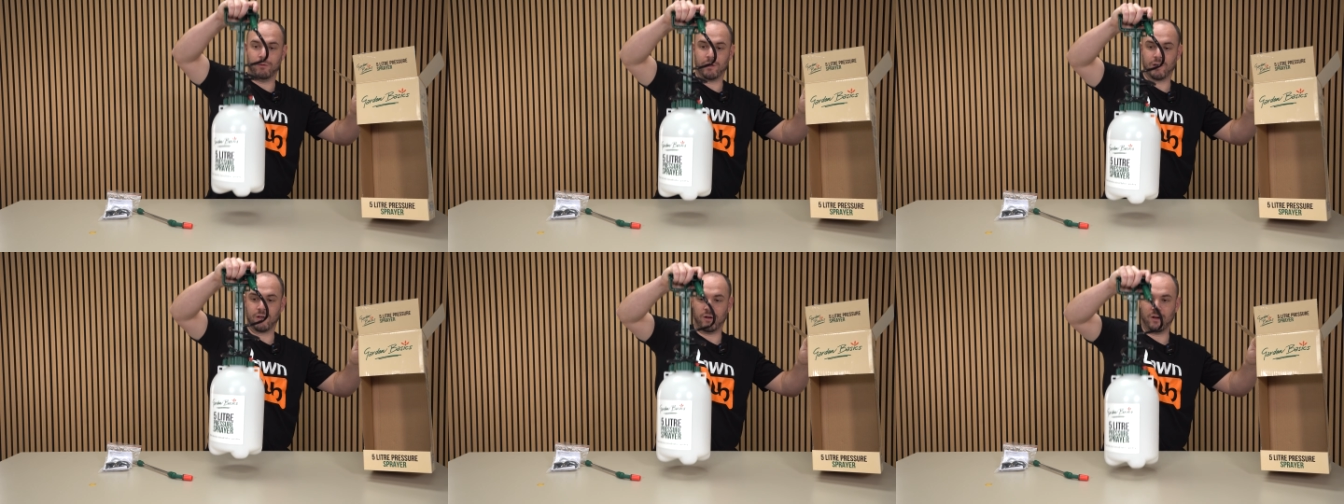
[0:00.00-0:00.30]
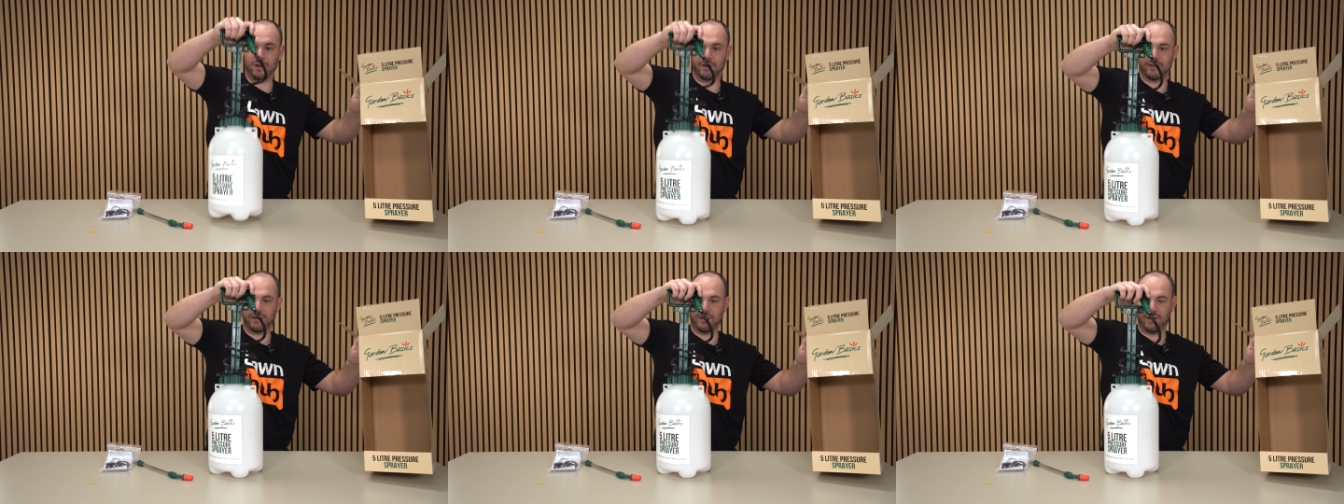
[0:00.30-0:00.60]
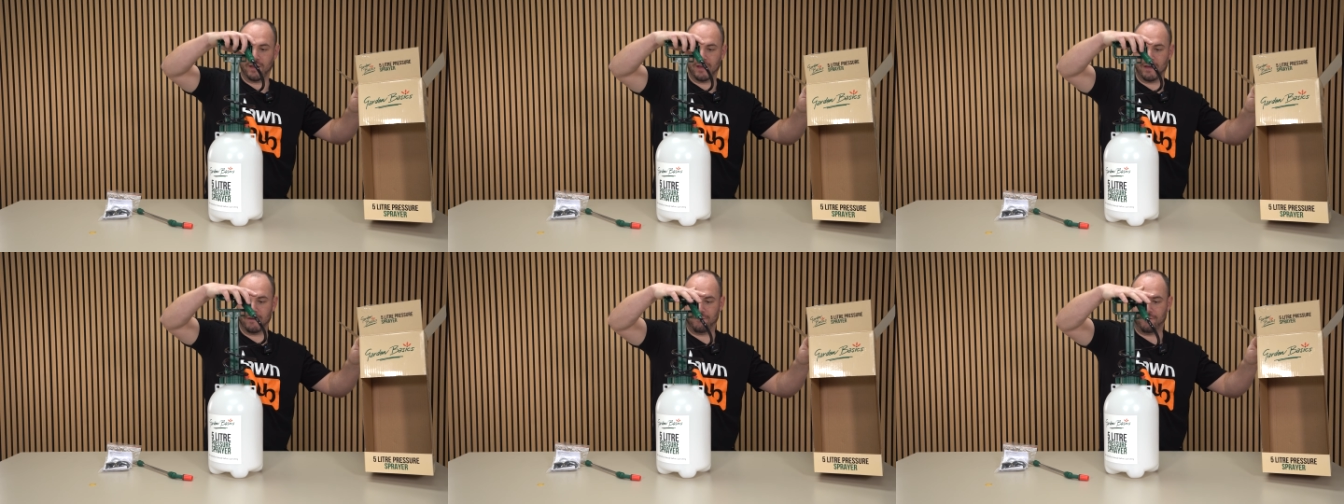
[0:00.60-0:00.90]
we got
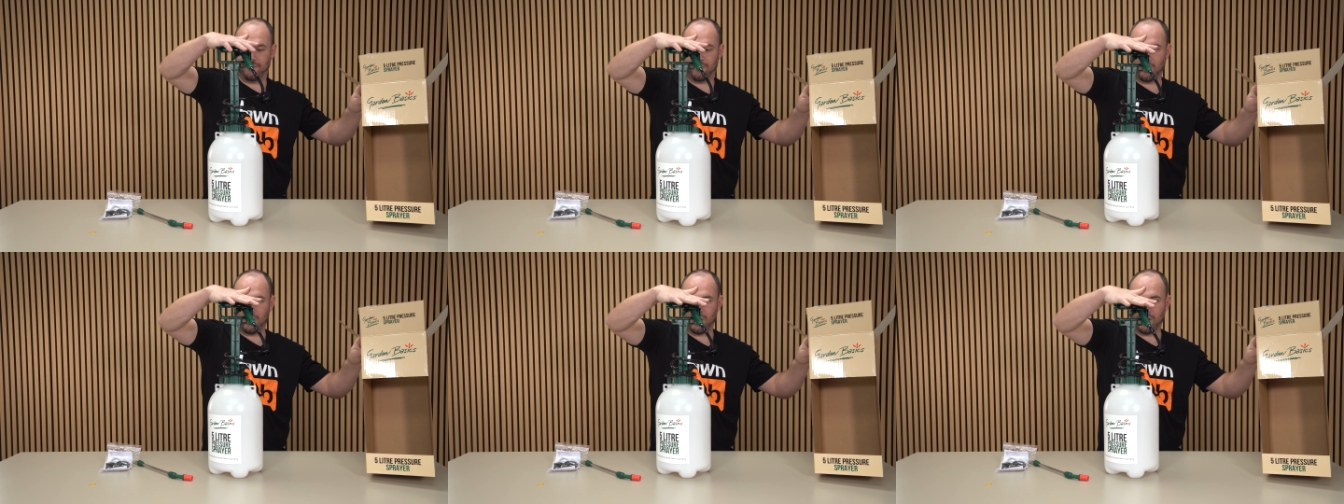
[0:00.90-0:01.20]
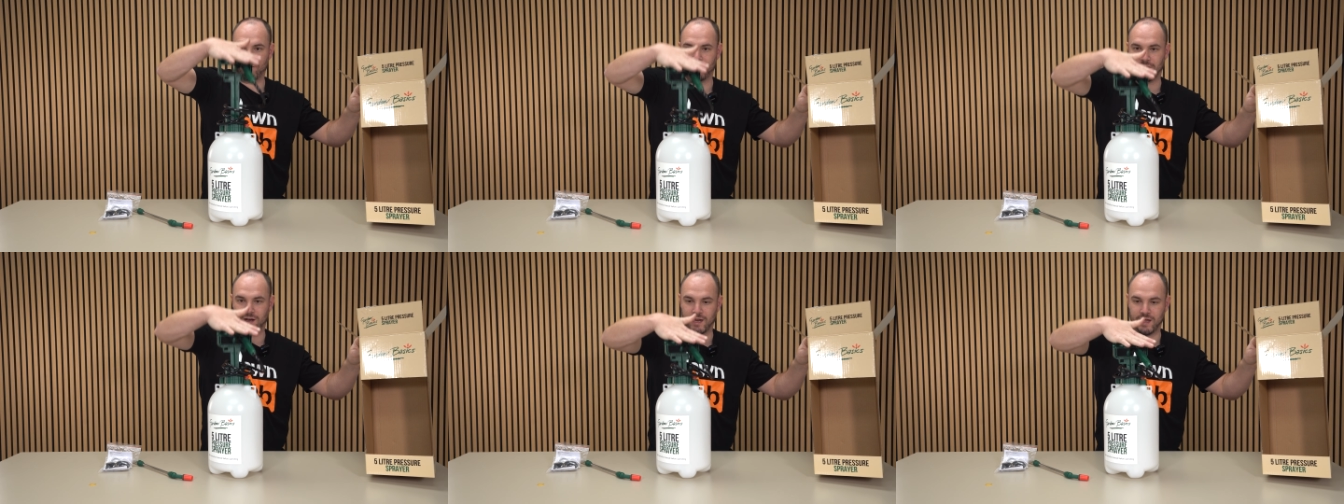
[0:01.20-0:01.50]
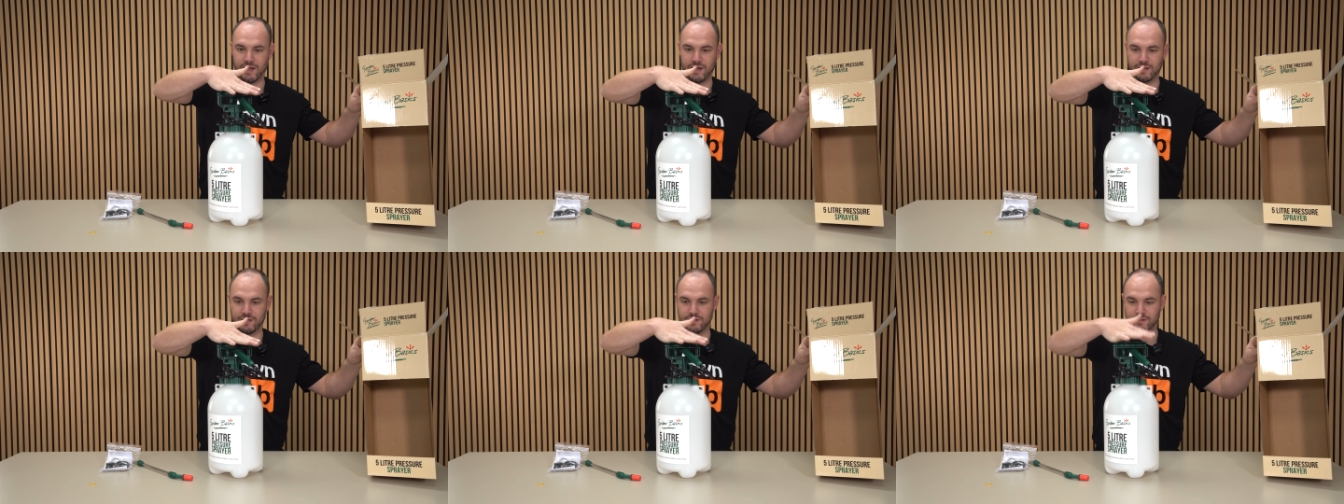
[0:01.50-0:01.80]
the
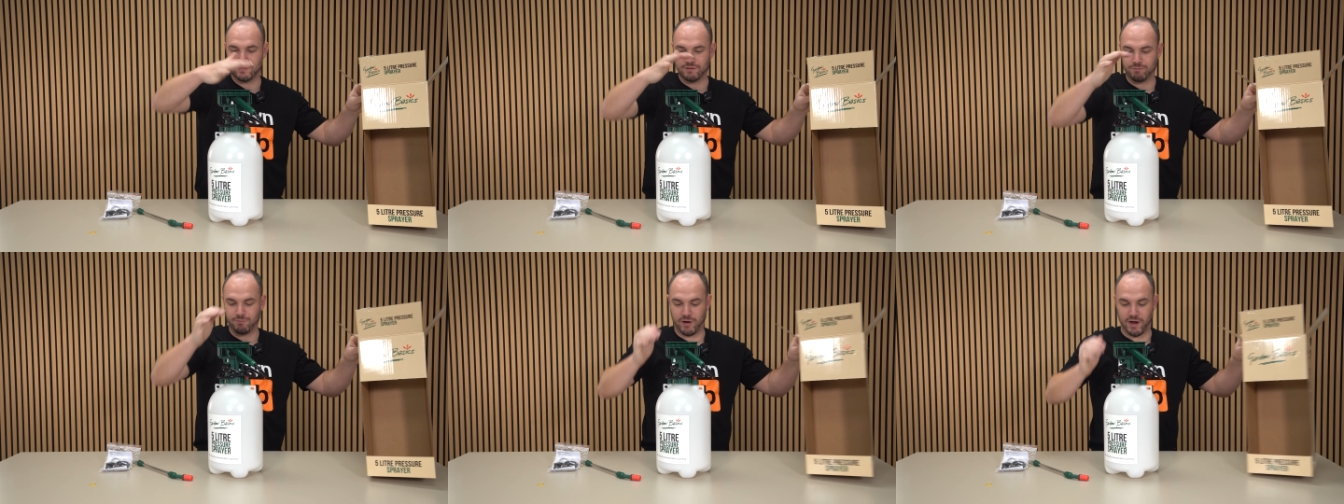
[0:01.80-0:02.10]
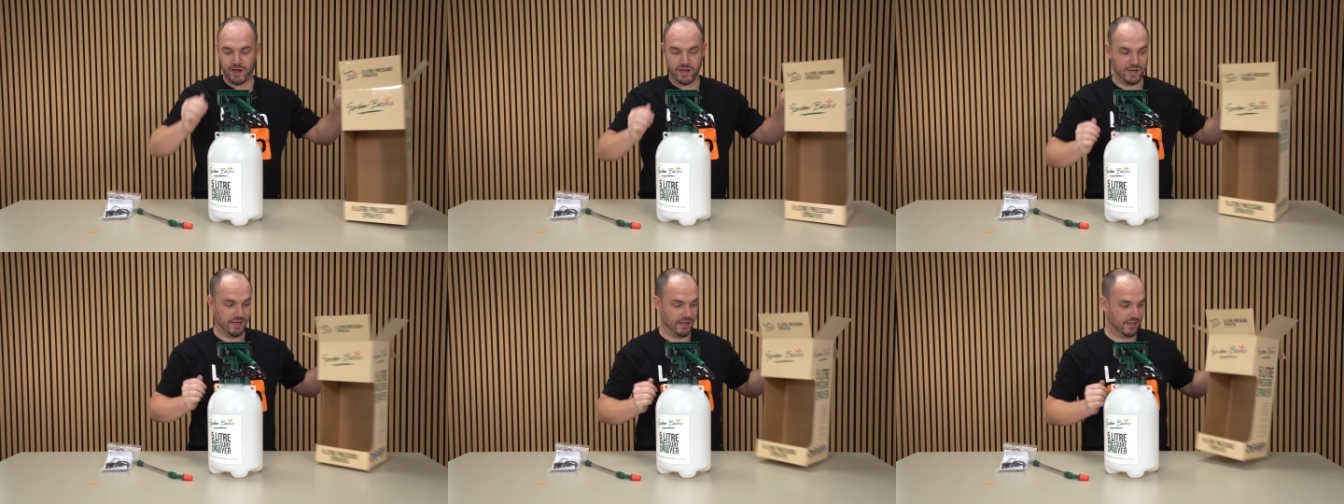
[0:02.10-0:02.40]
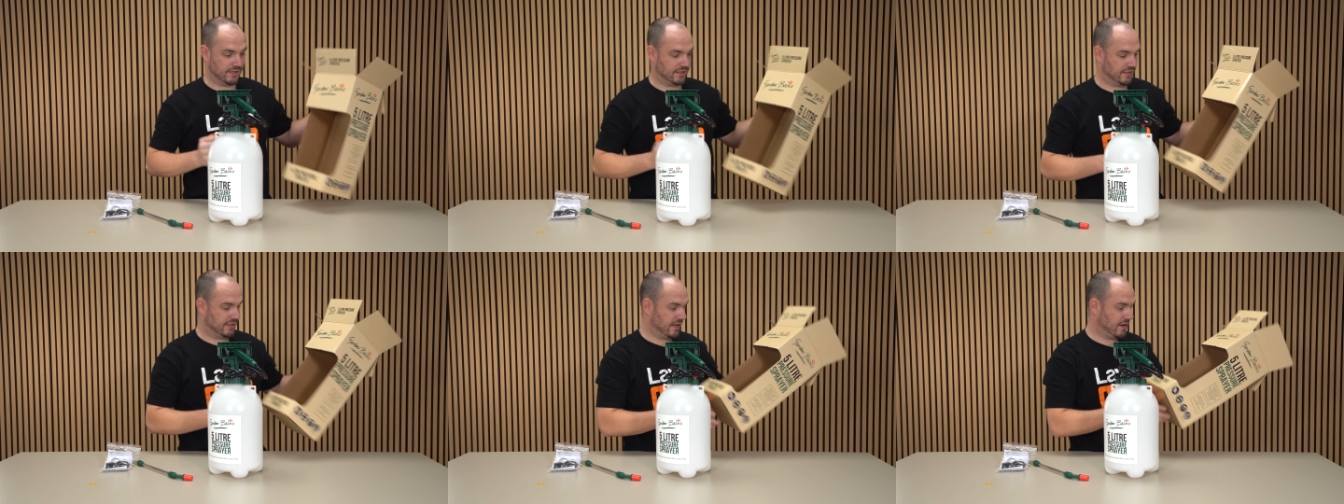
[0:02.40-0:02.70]
5-litre sprayer
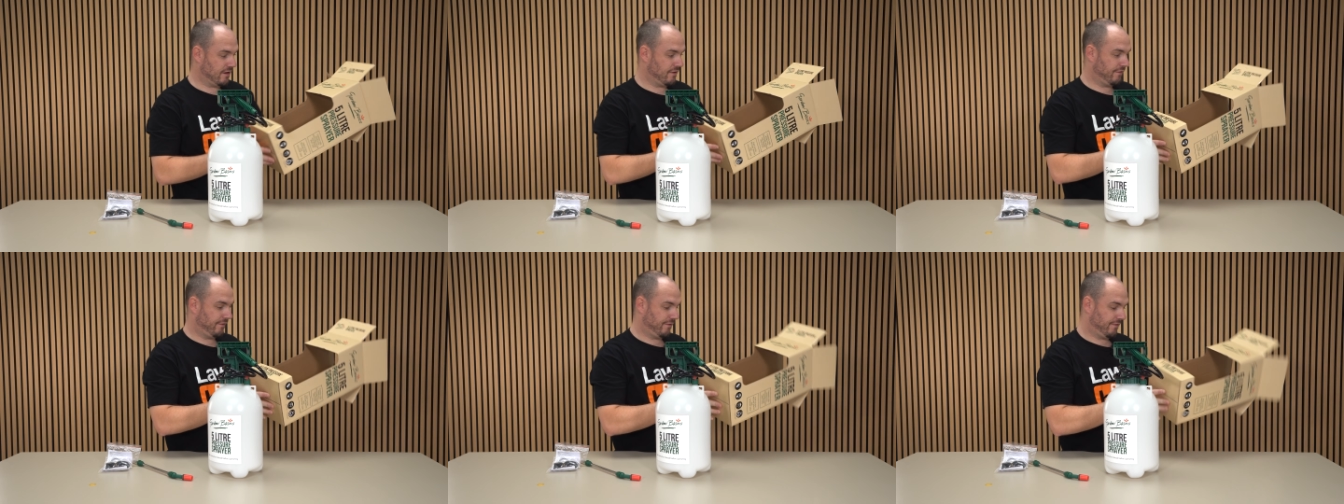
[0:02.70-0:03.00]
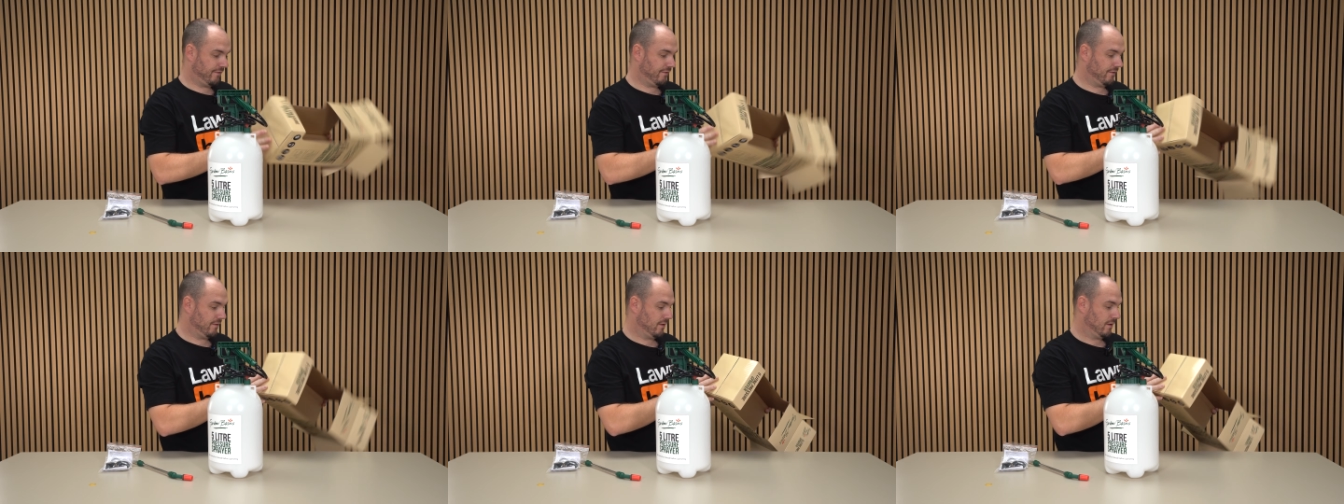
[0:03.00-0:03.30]
itself